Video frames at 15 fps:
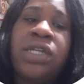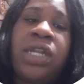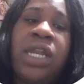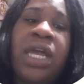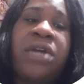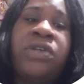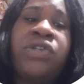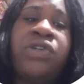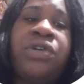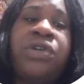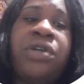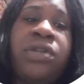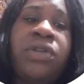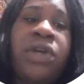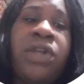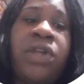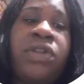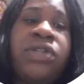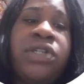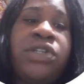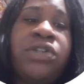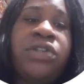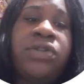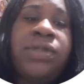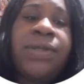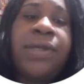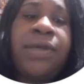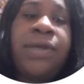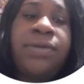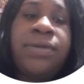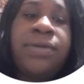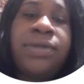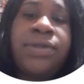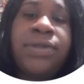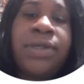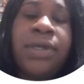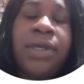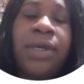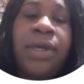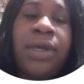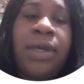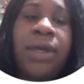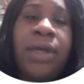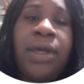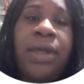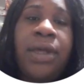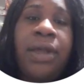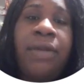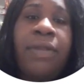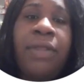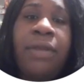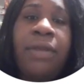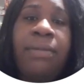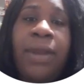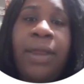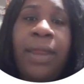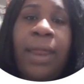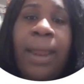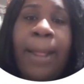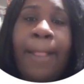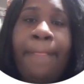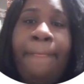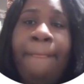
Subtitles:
It allows your other tissues to use the blood.